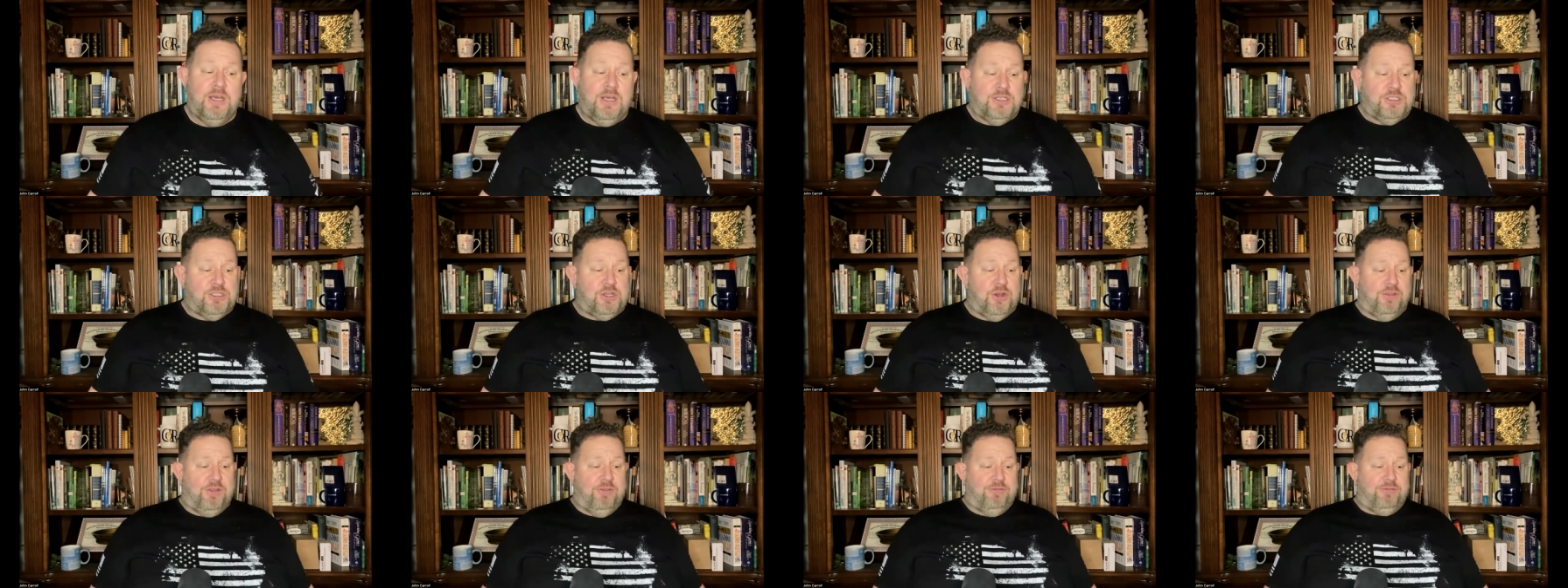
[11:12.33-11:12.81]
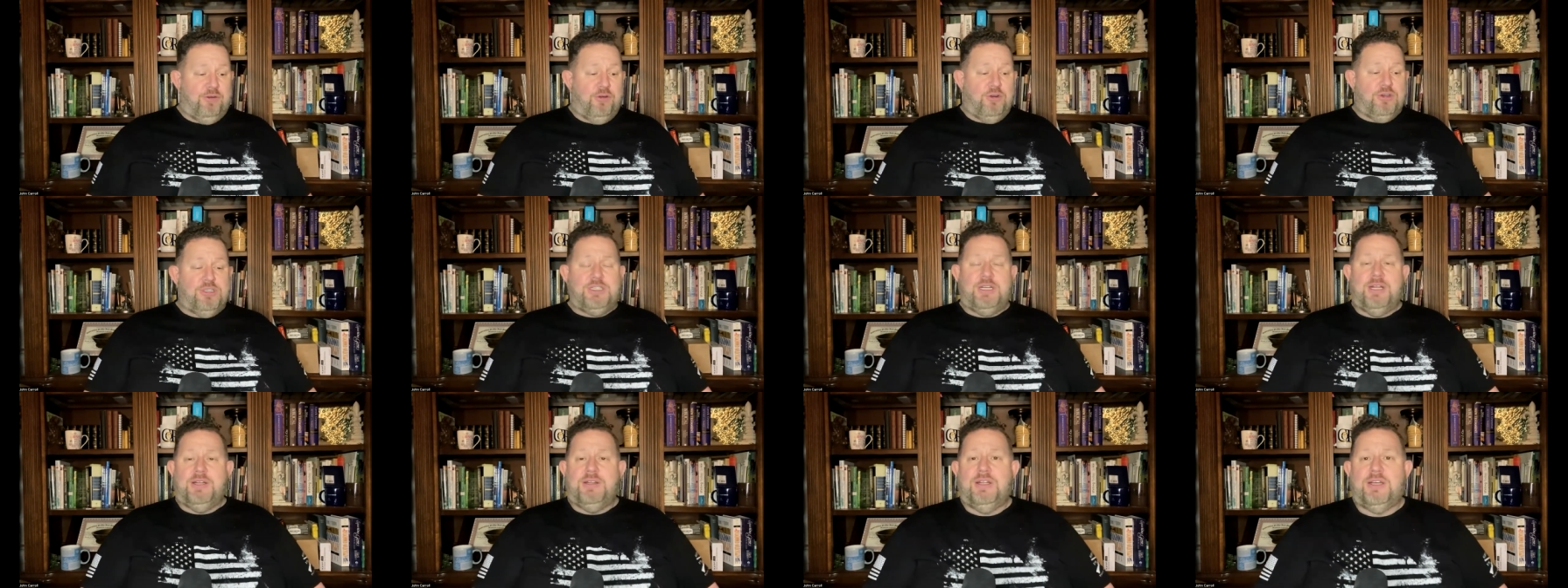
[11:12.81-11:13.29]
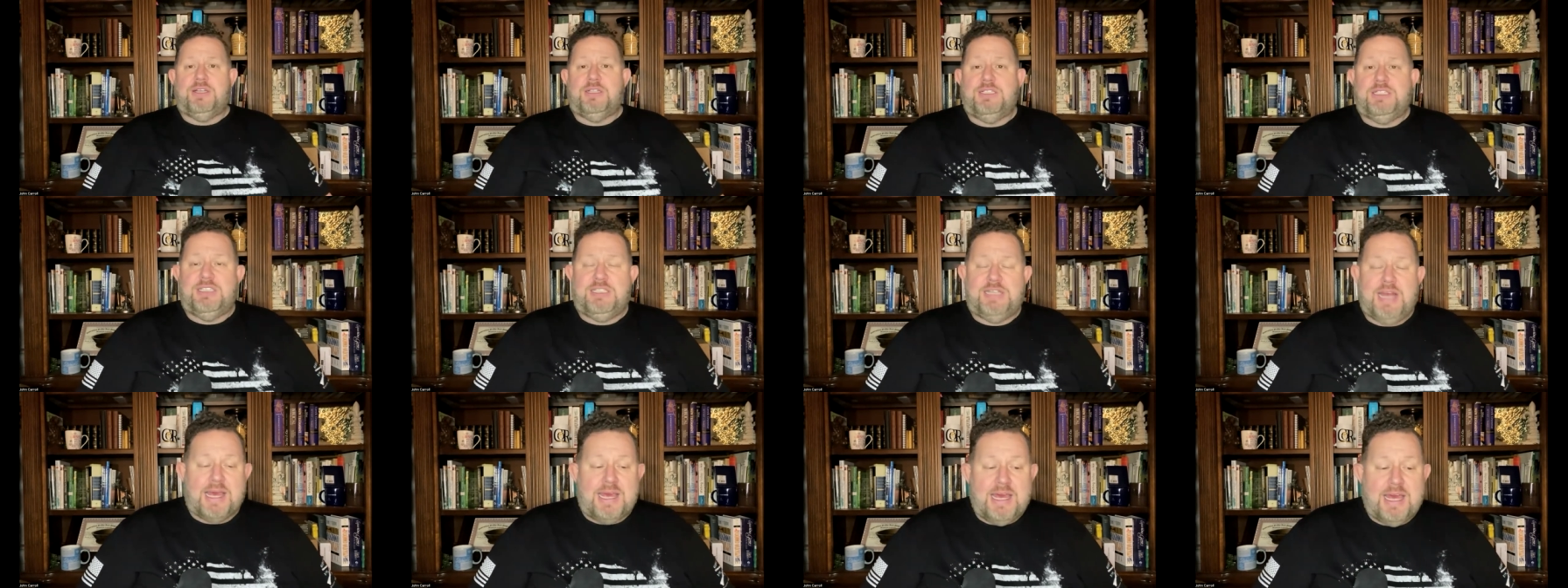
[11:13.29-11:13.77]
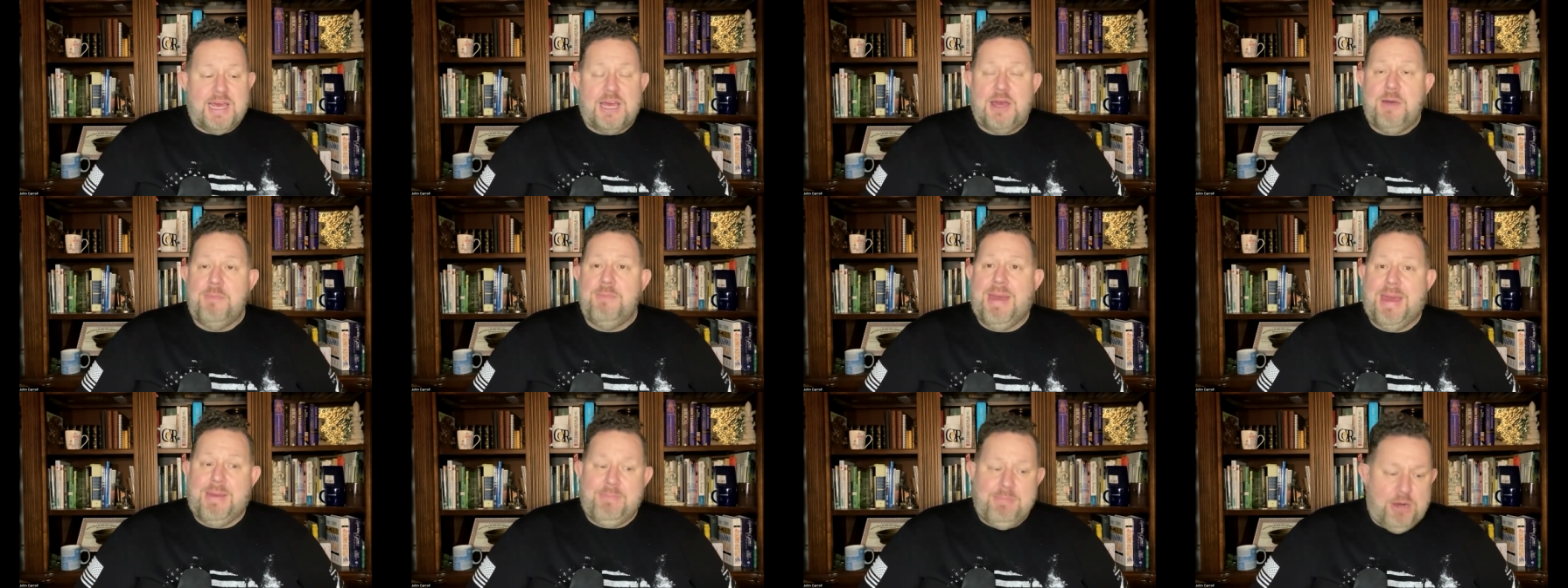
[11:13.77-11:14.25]
So the first and the second
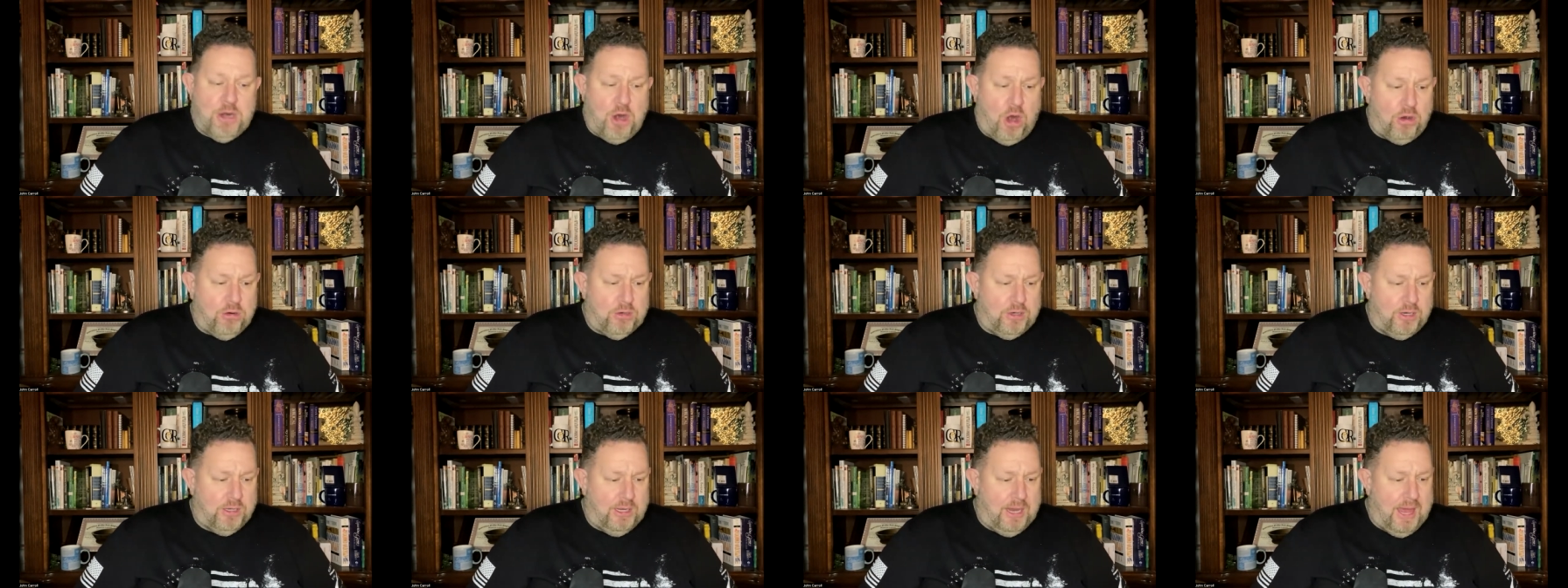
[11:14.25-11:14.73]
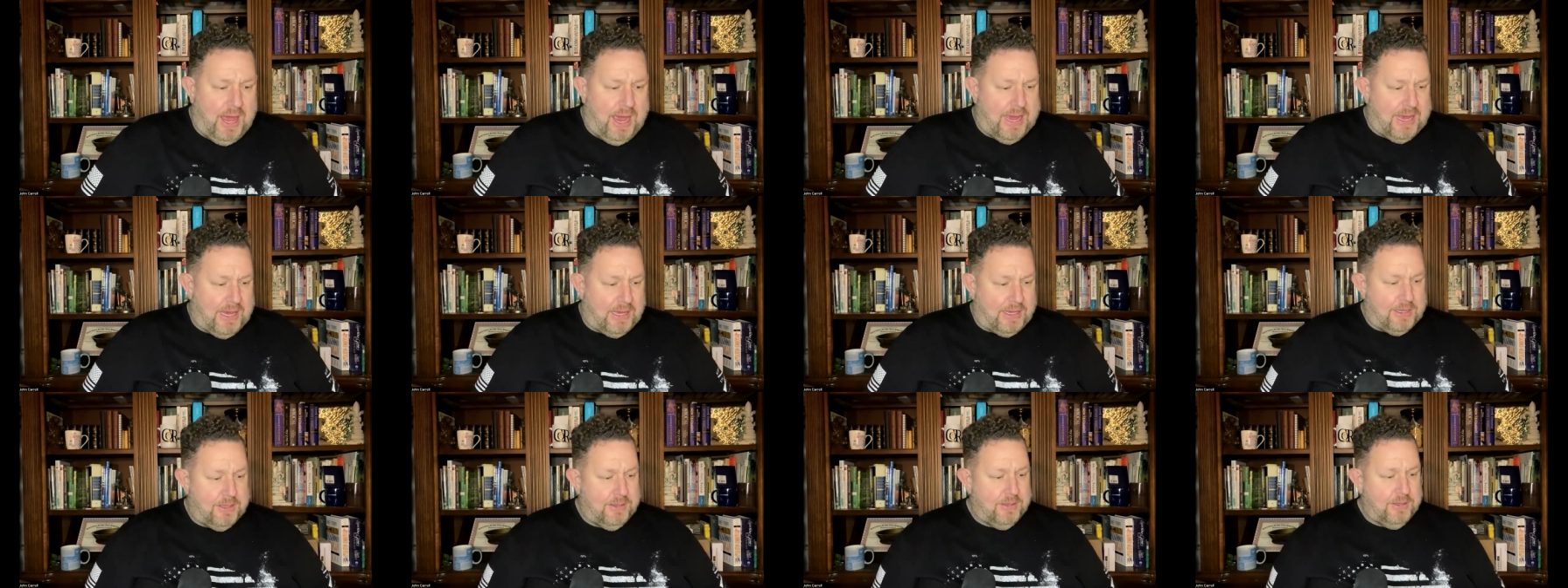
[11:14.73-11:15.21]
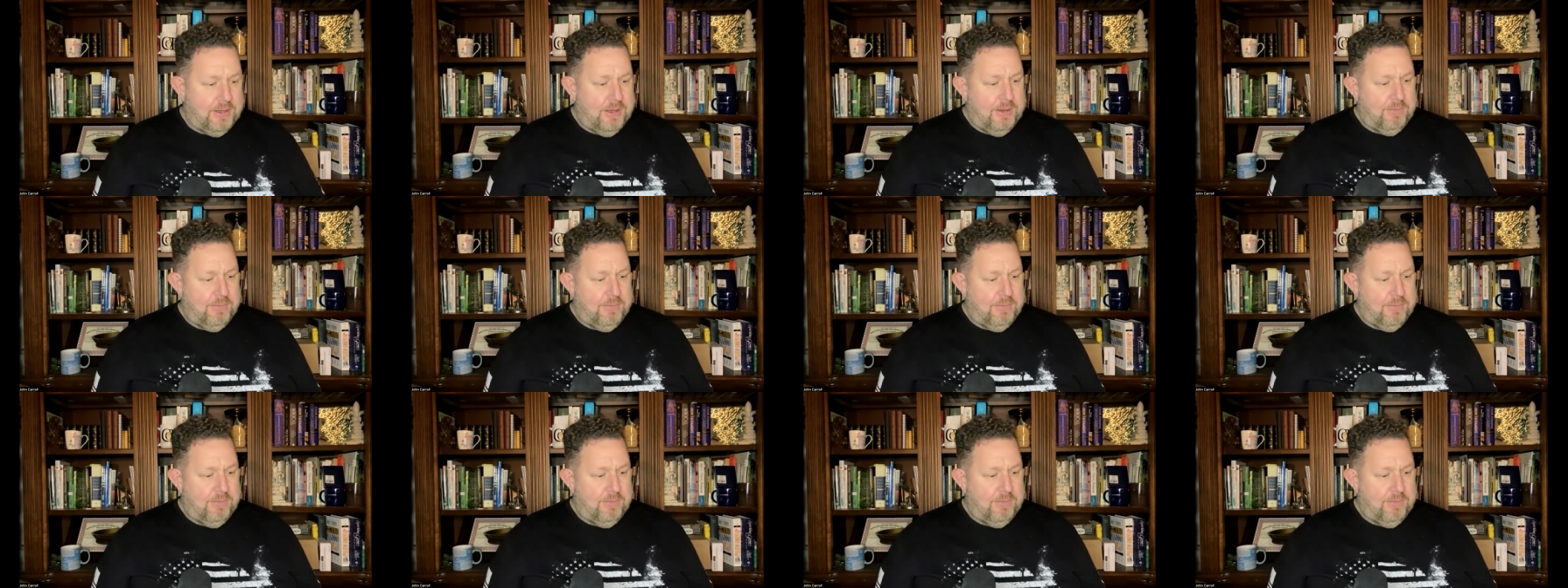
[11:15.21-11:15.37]
commandment are alike,